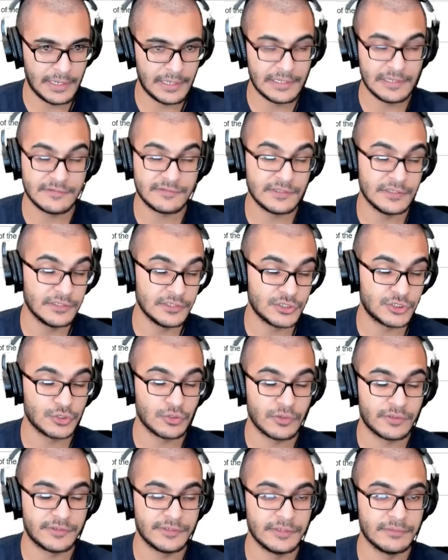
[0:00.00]
least in the
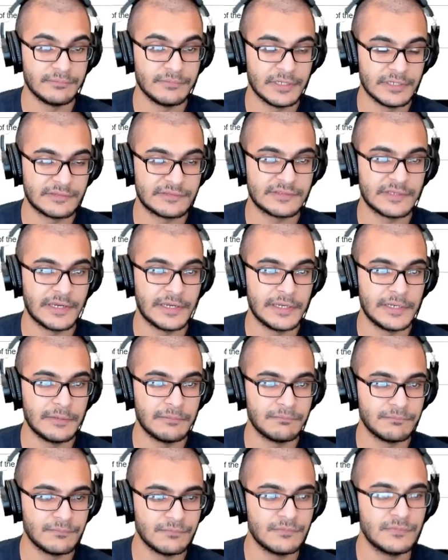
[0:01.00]
short term,
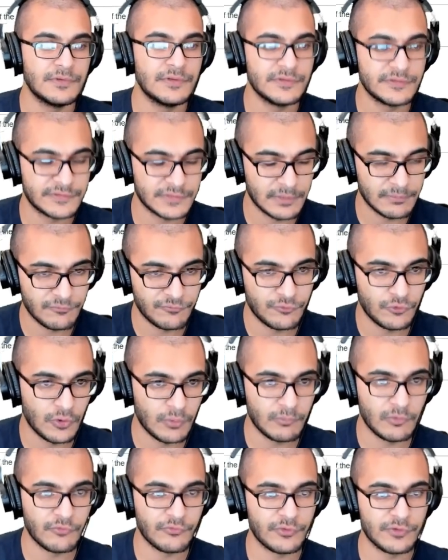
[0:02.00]
assign some
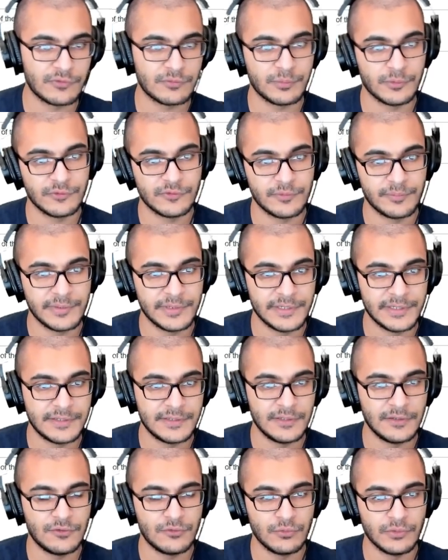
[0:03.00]
form of
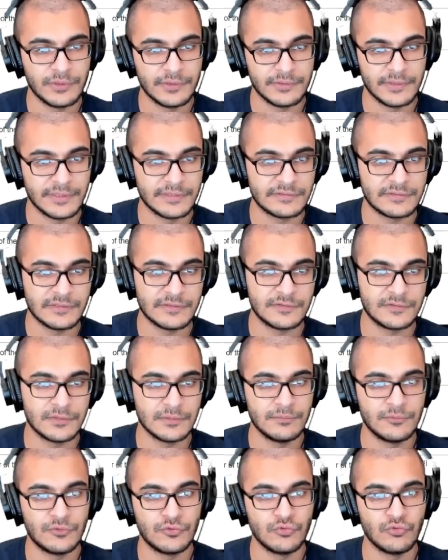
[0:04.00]
responsibility to a
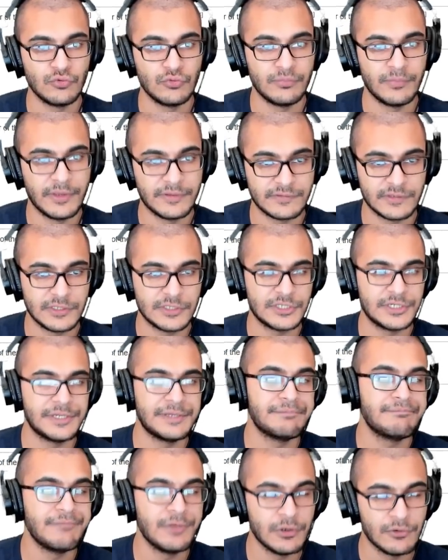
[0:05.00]
system to
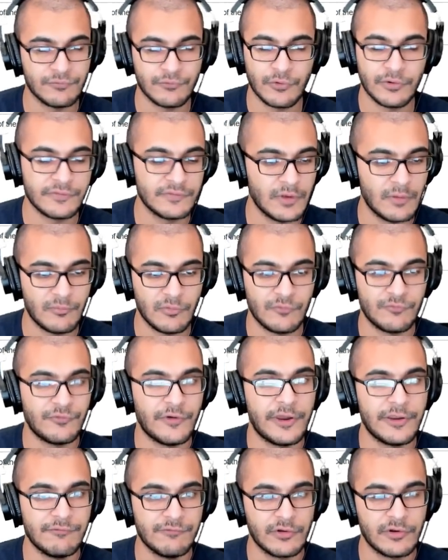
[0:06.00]
essentially, for example,
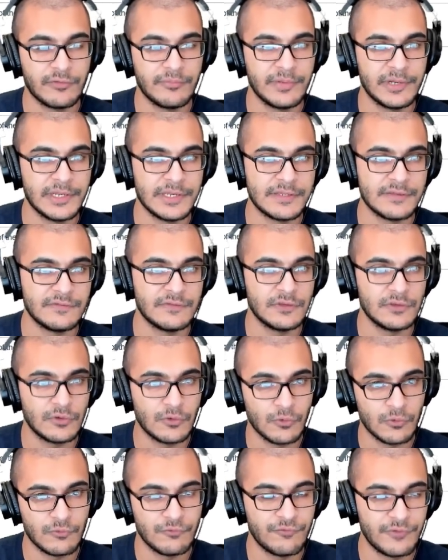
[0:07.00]
find vulnerabilities in
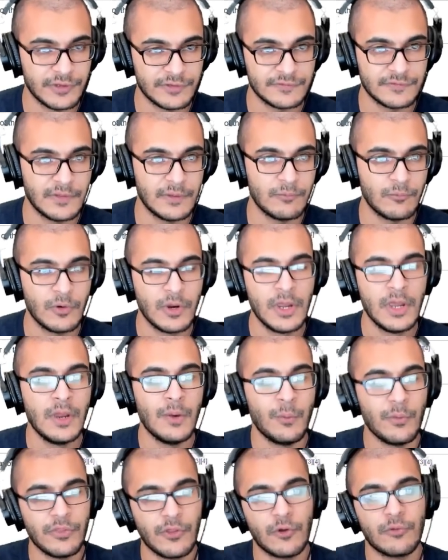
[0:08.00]
code, fix them
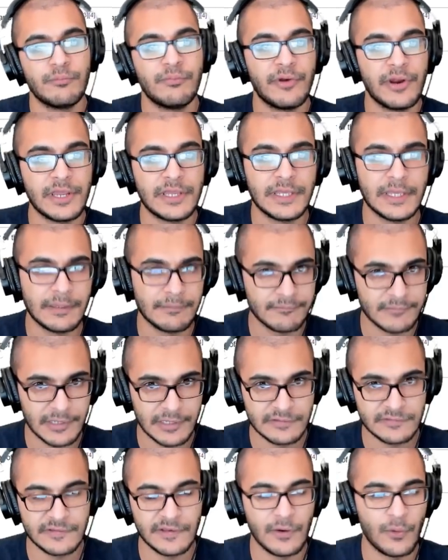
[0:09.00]
without breaking,
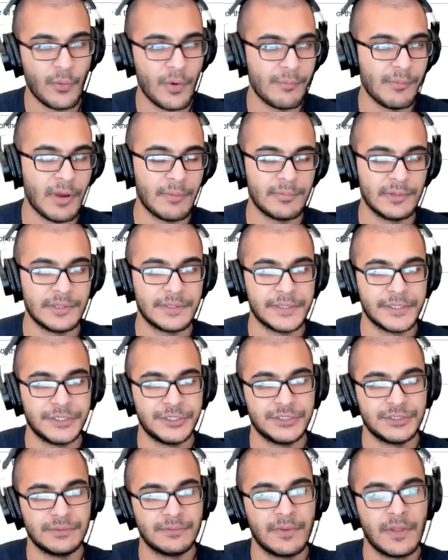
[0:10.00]
let's say, a web
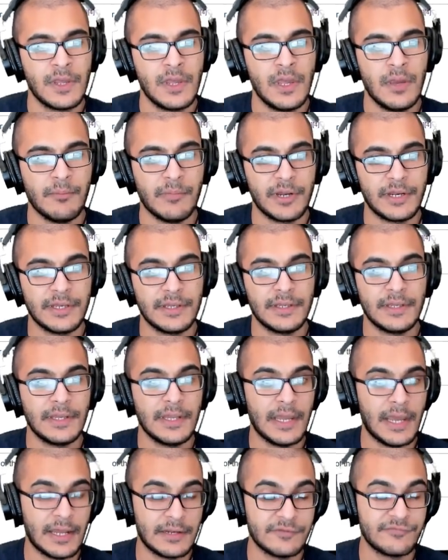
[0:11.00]
application. But
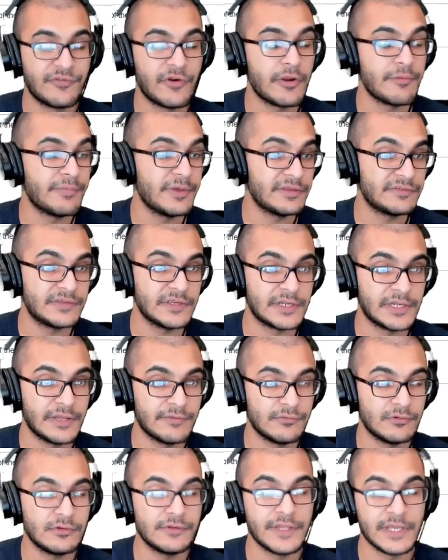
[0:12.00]
at a very basic
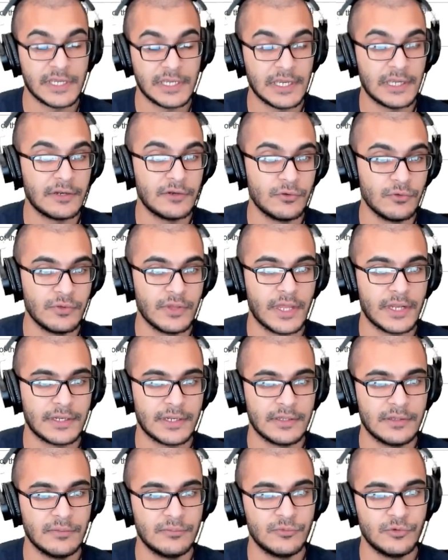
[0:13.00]
level, they can do that
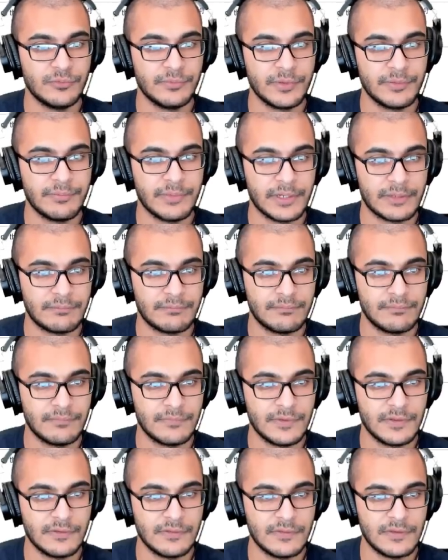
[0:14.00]
at the moment. But
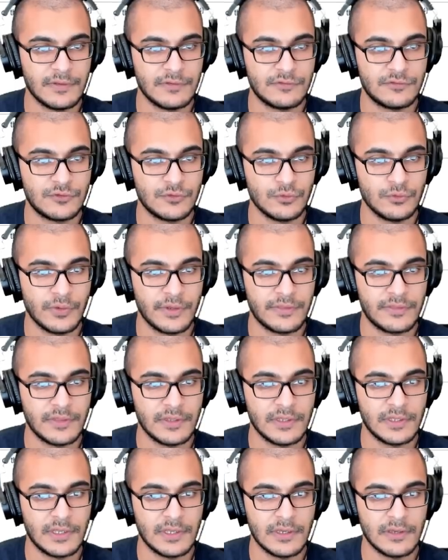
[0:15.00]
these two, I
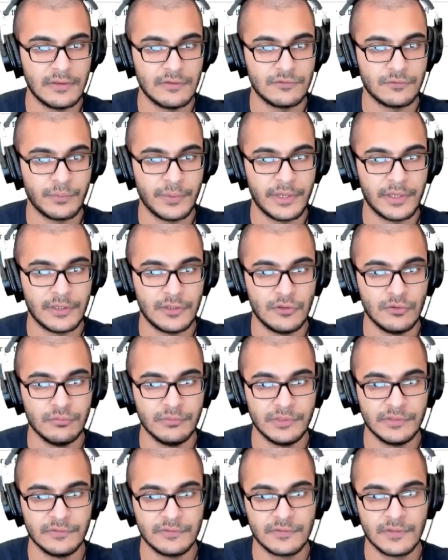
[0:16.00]
think, here is where
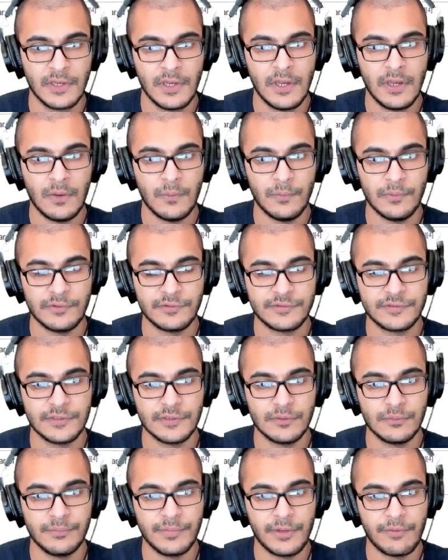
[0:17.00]
humans will
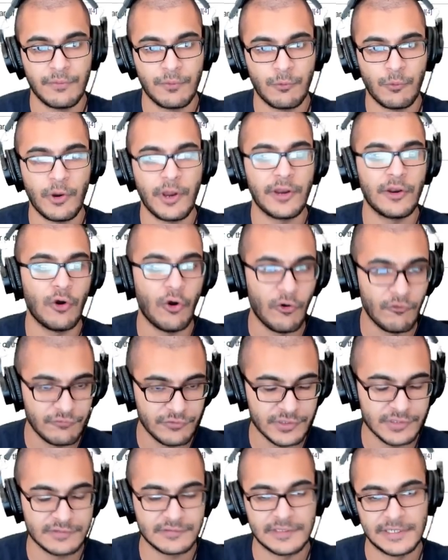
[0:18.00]
still be required,
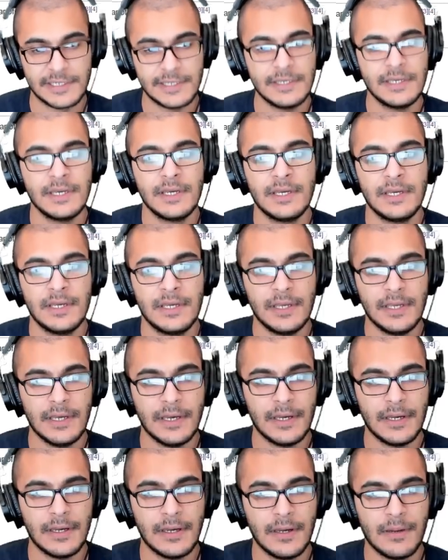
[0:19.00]
obviously.
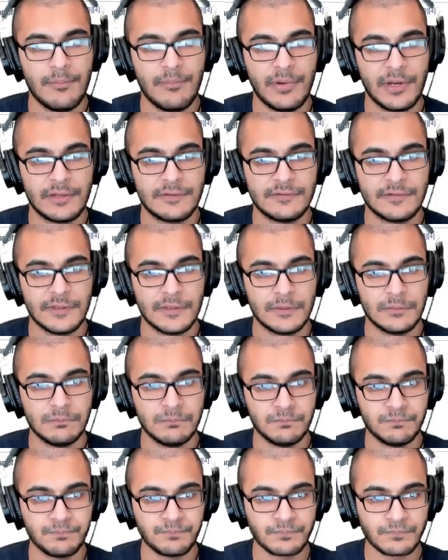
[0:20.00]
But
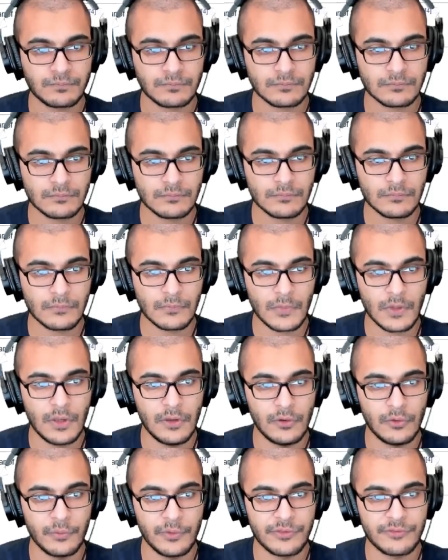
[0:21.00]

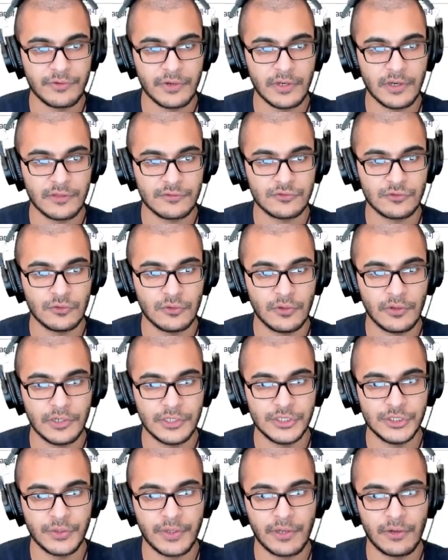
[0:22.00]
with regards to
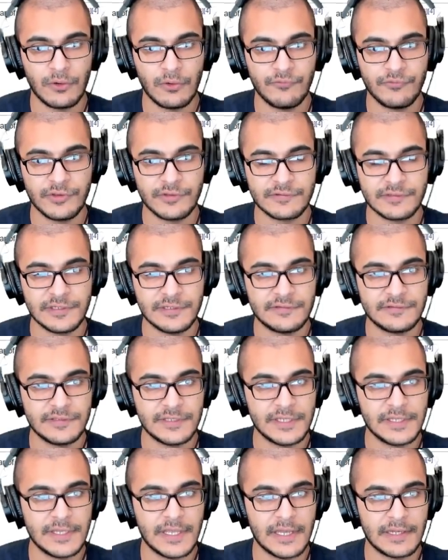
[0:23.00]
knowledge, you can obviously
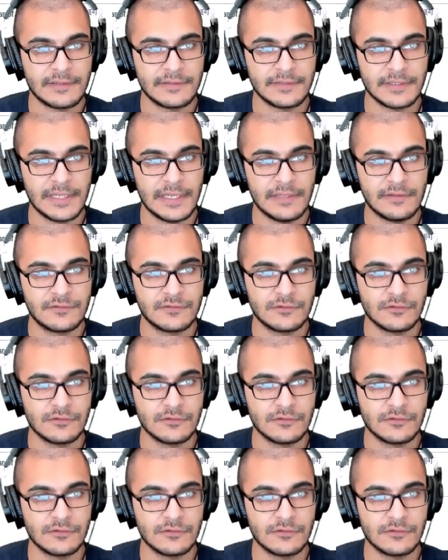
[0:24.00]
see that it's